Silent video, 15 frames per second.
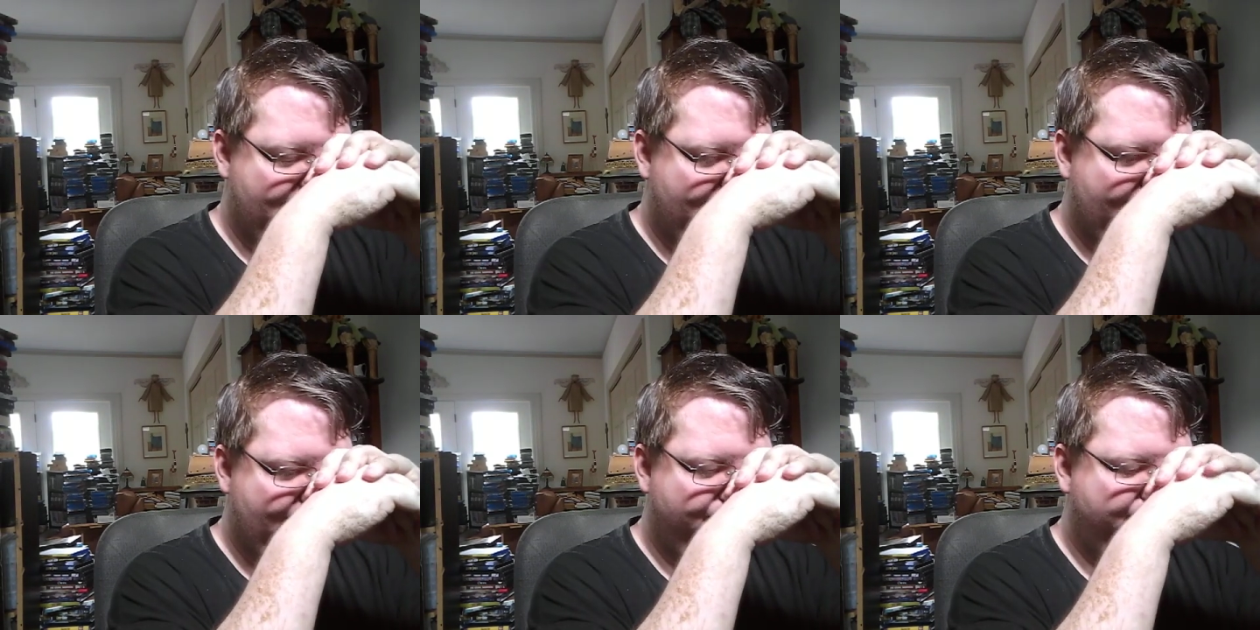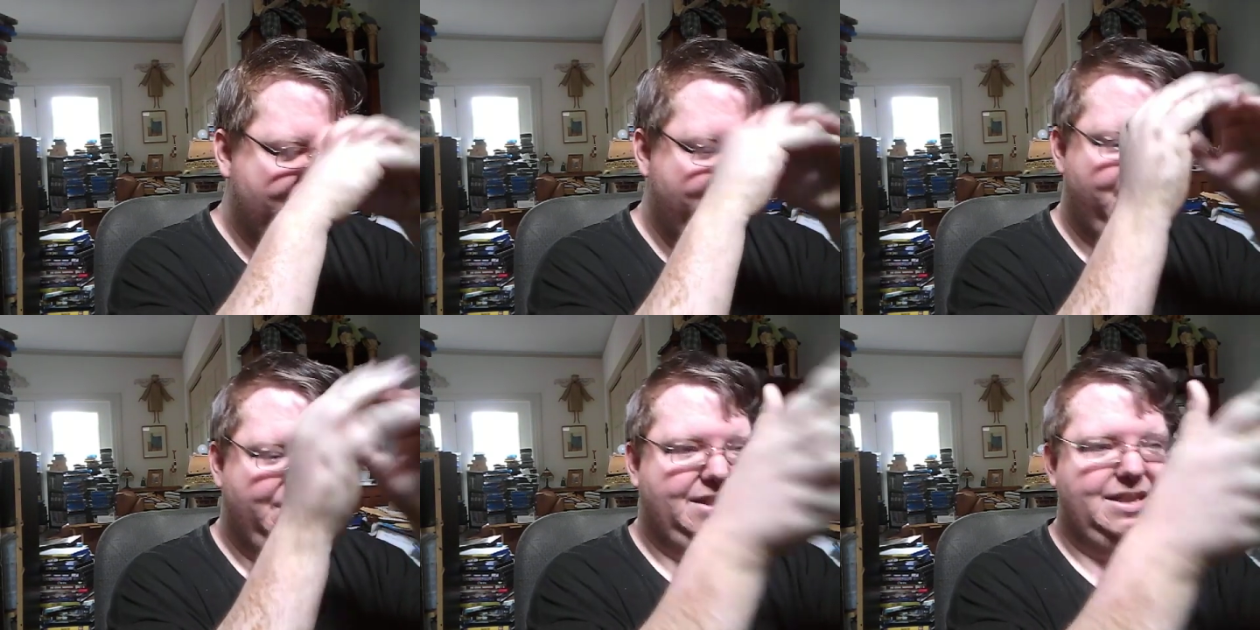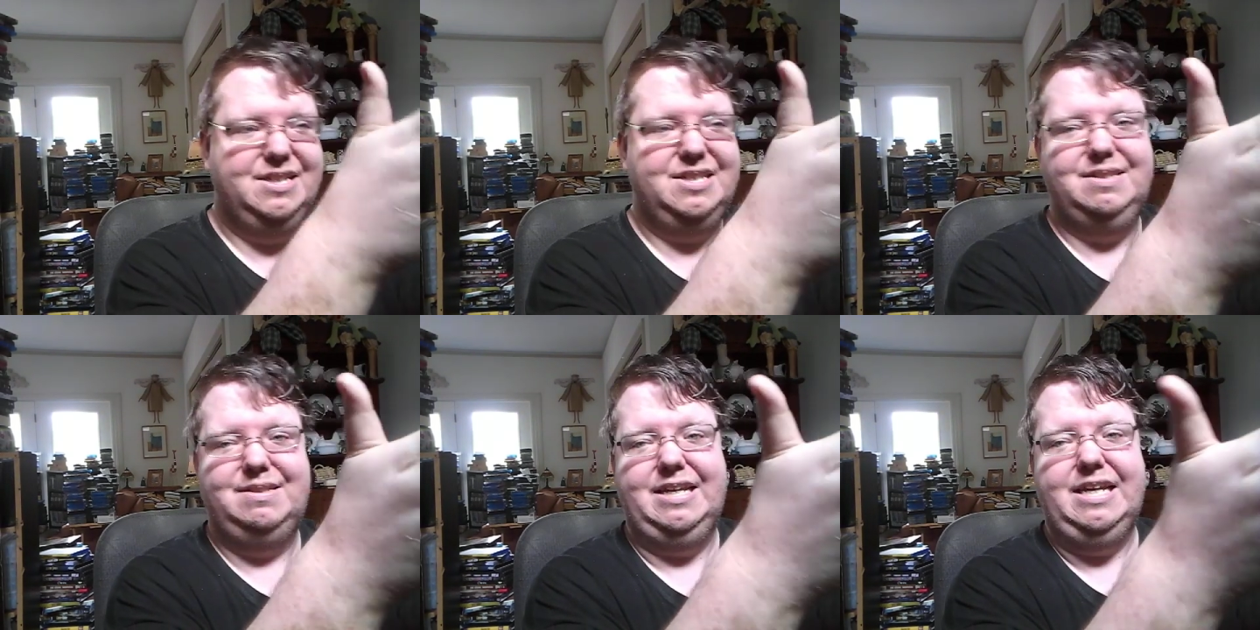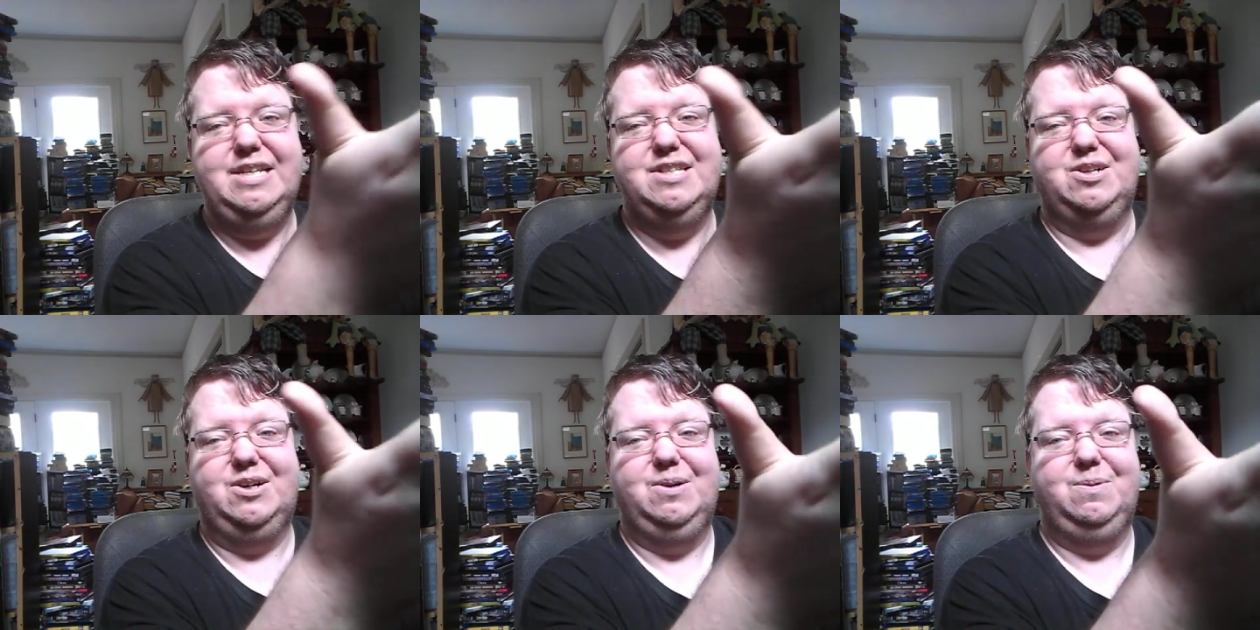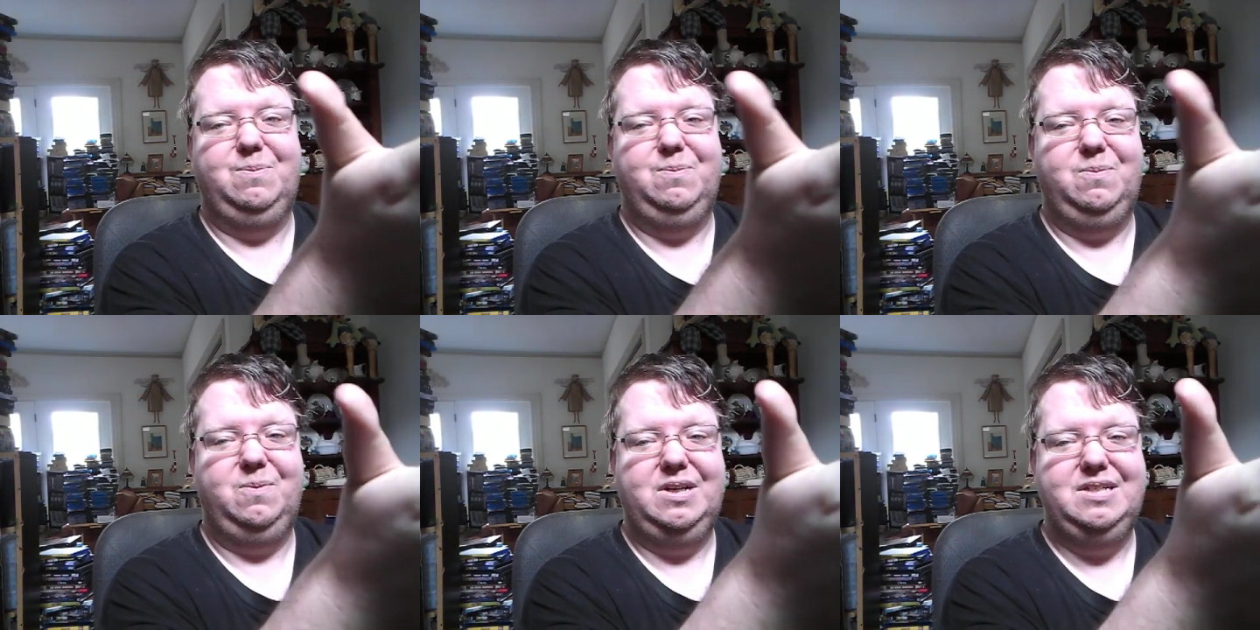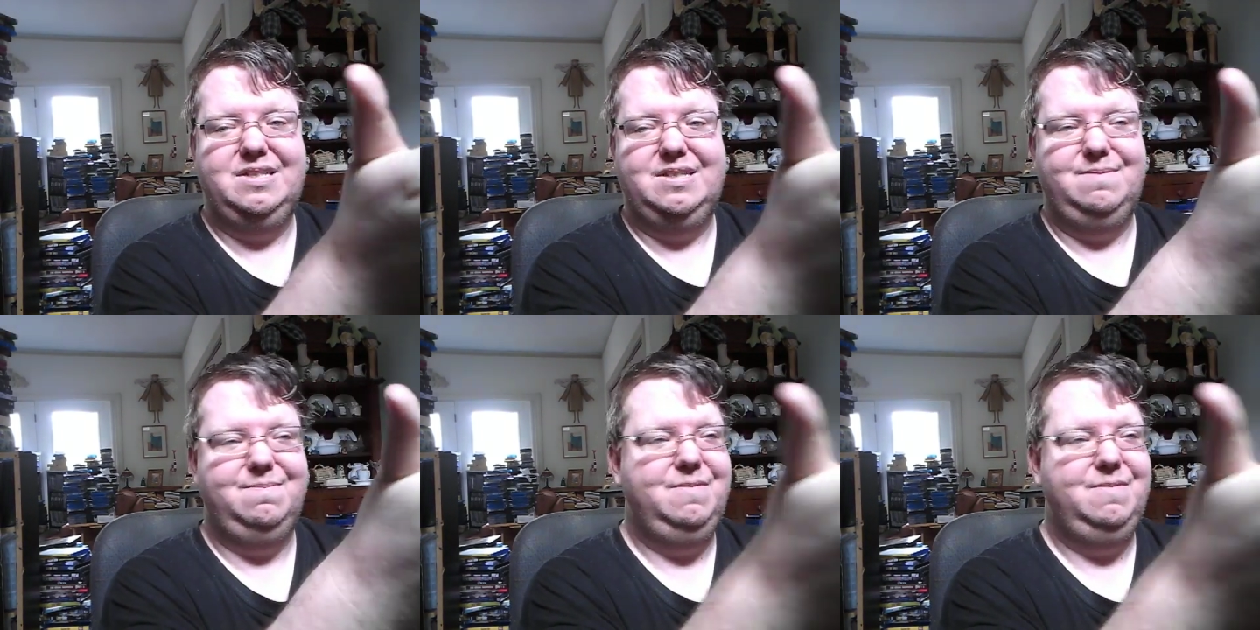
like, but this teaser was